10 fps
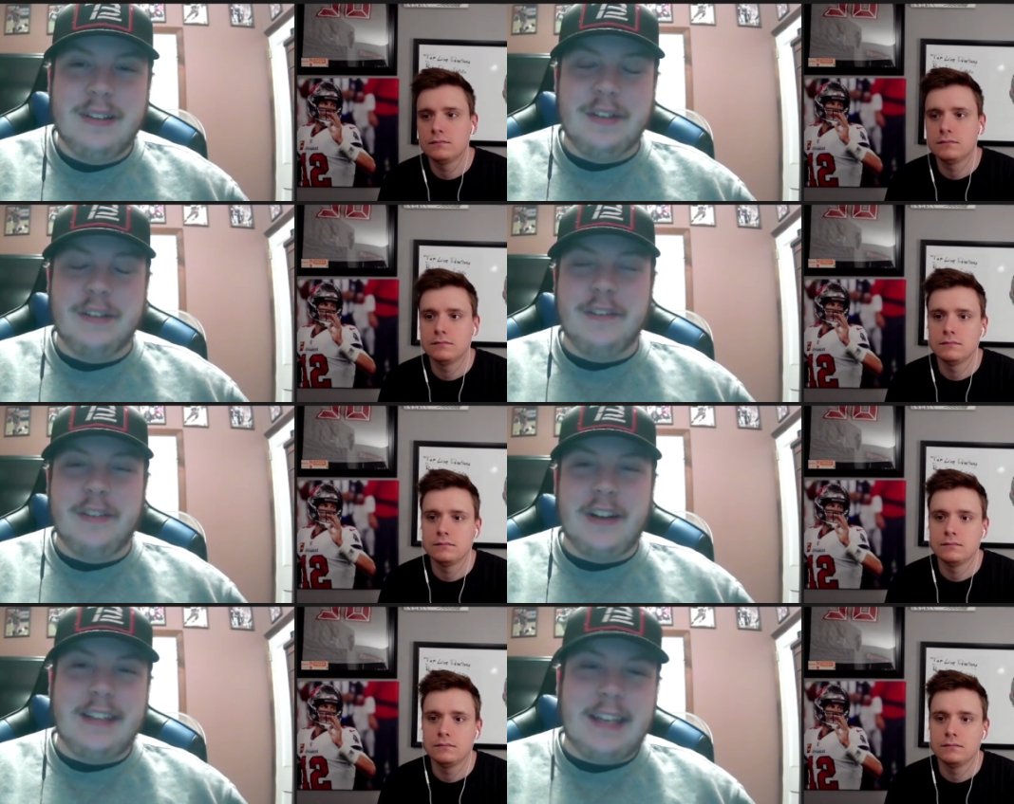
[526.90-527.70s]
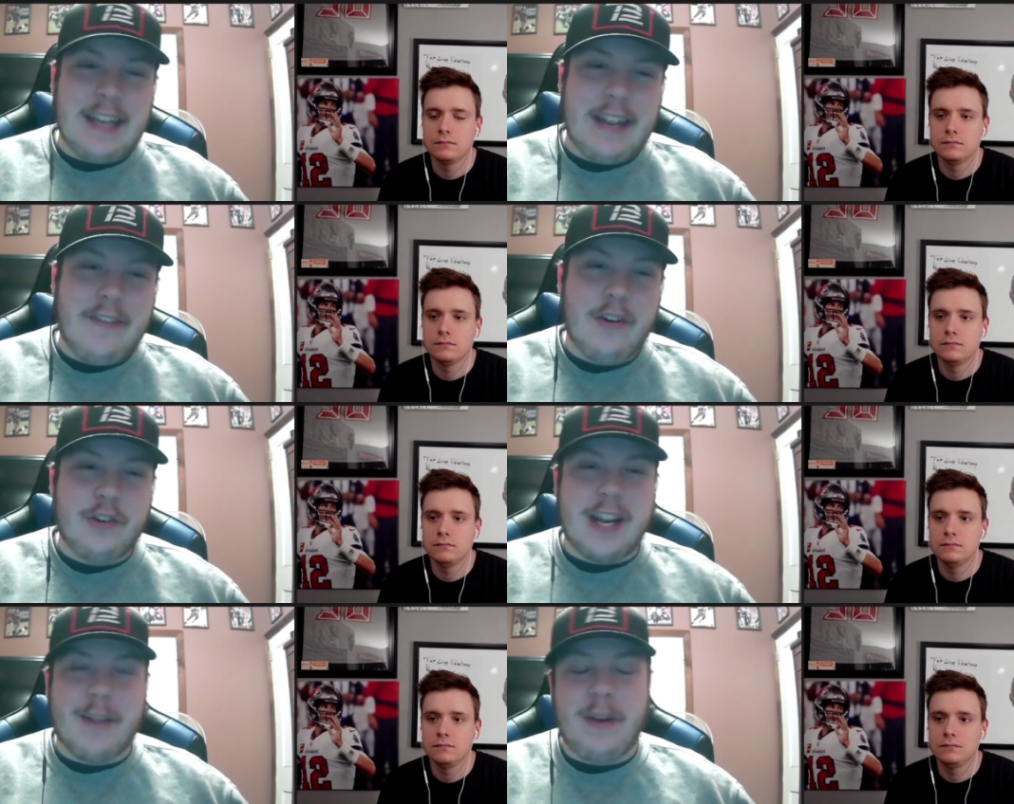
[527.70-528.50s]
Speaker 1: Lavonte David or
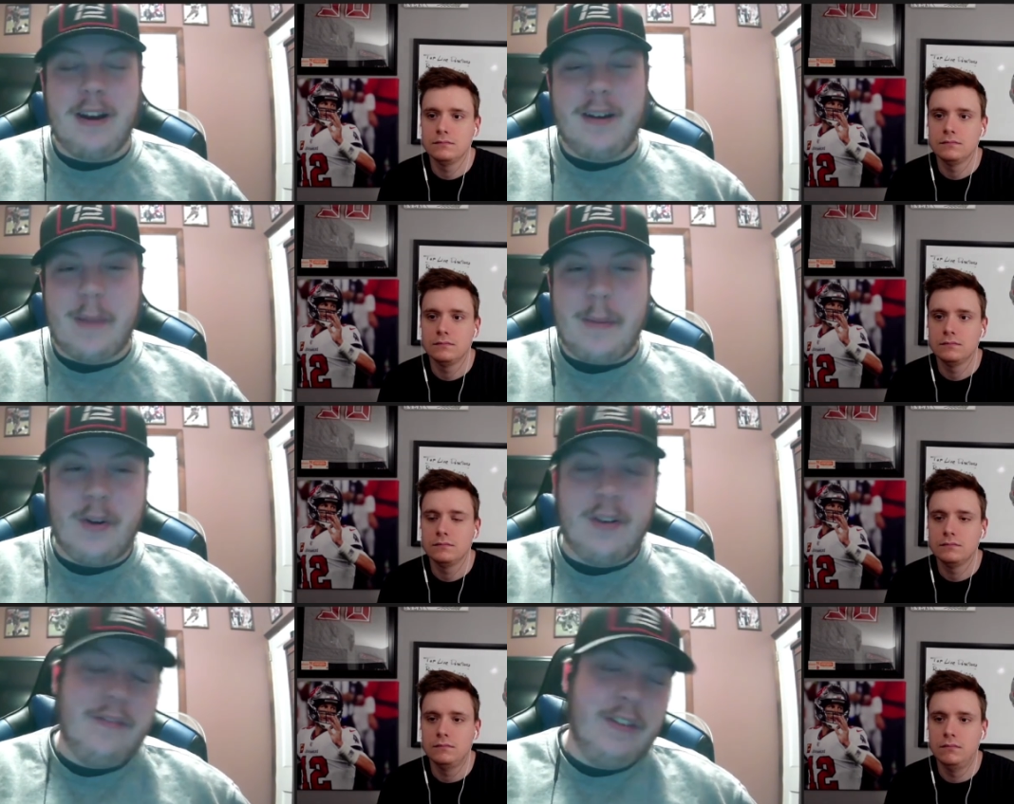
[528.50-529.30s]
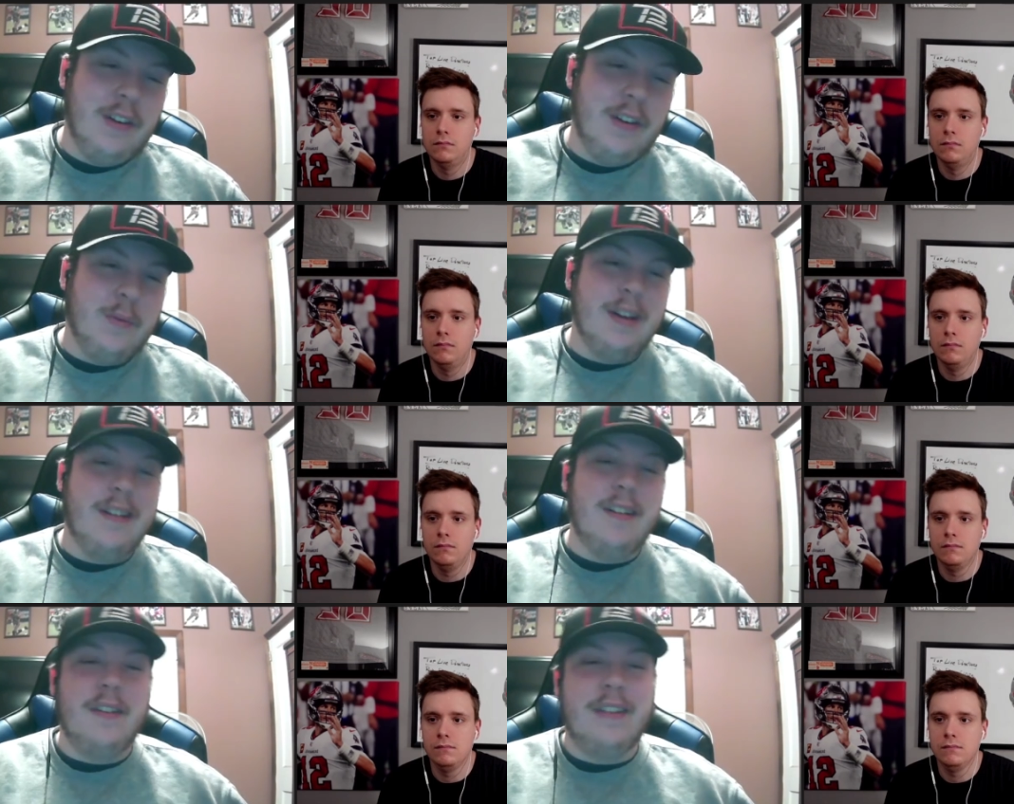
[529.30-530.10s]
Shaq Barrett maybe aren't feeling
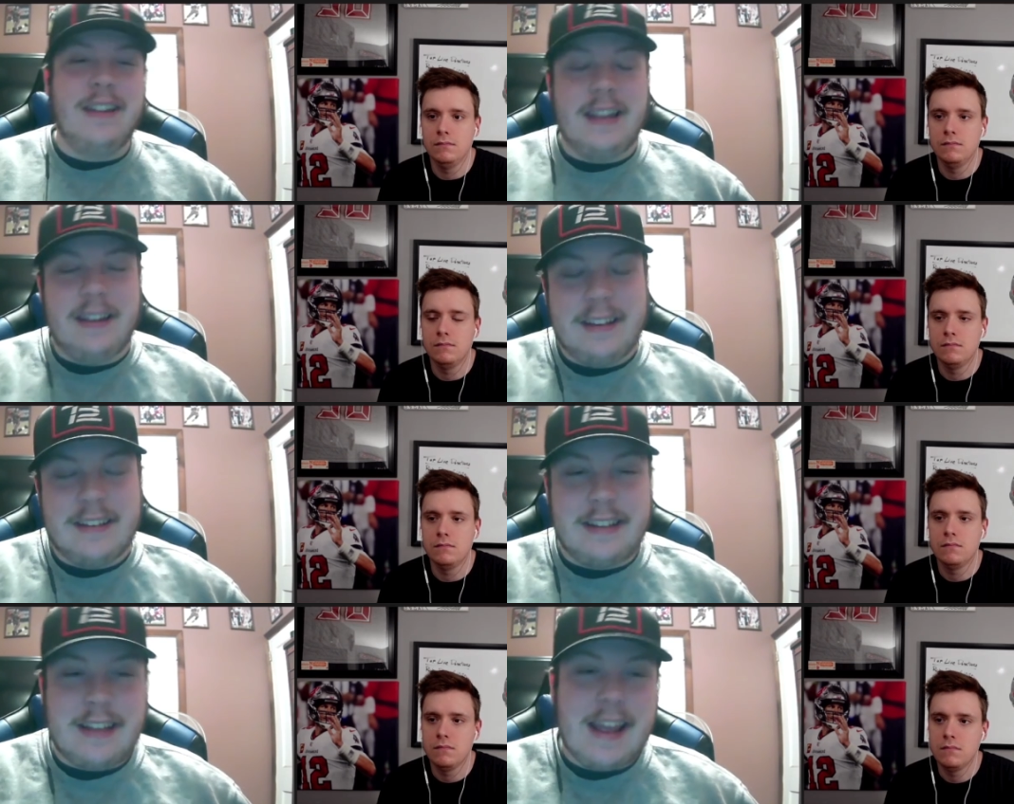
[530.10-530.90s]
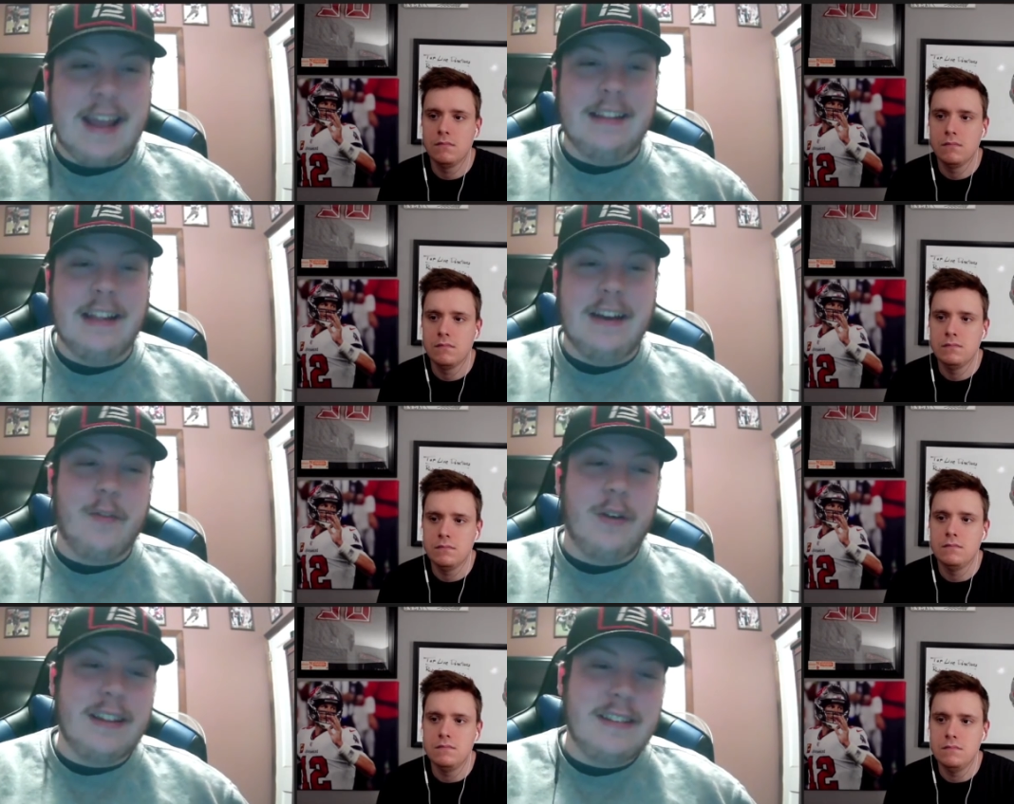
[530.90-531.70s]
well, and this and that, and
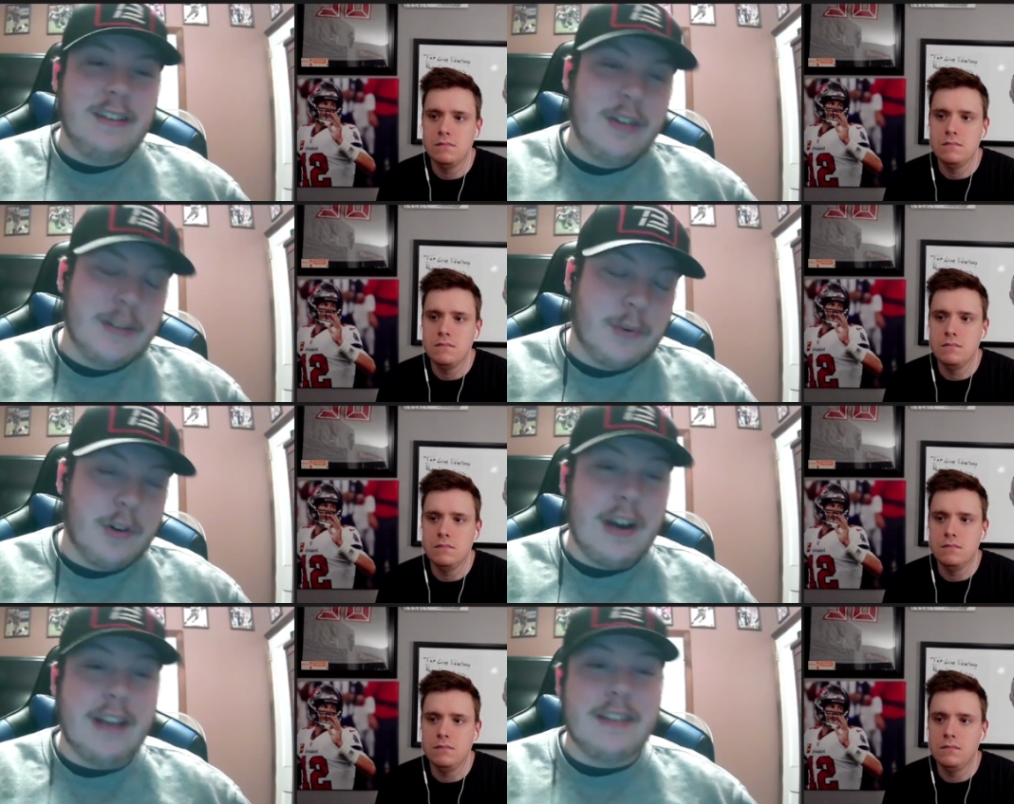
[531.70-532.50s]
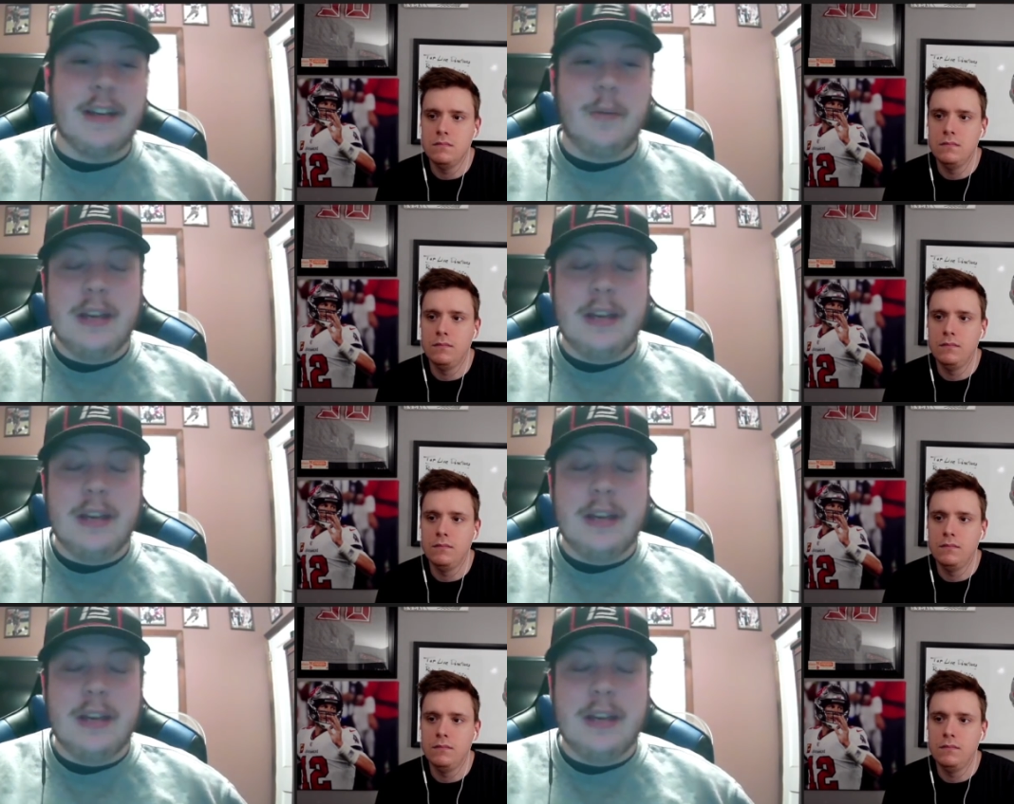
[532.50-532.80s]
Leonard Fournette still isn't progressing.